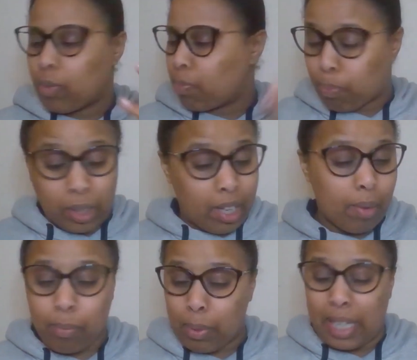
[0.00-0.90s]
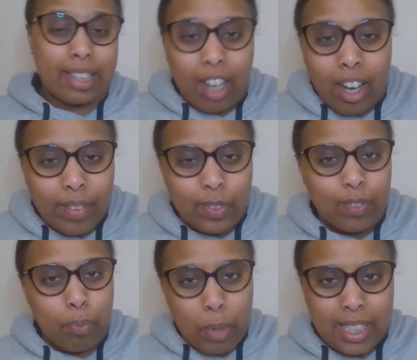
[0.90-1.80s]
being in the lives of the
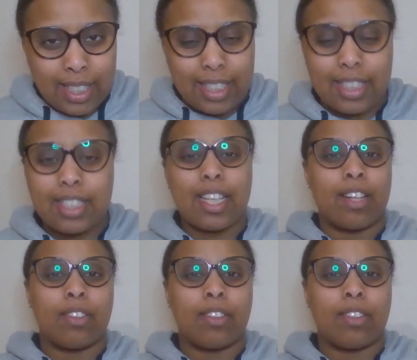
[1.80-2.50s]
Pearsons and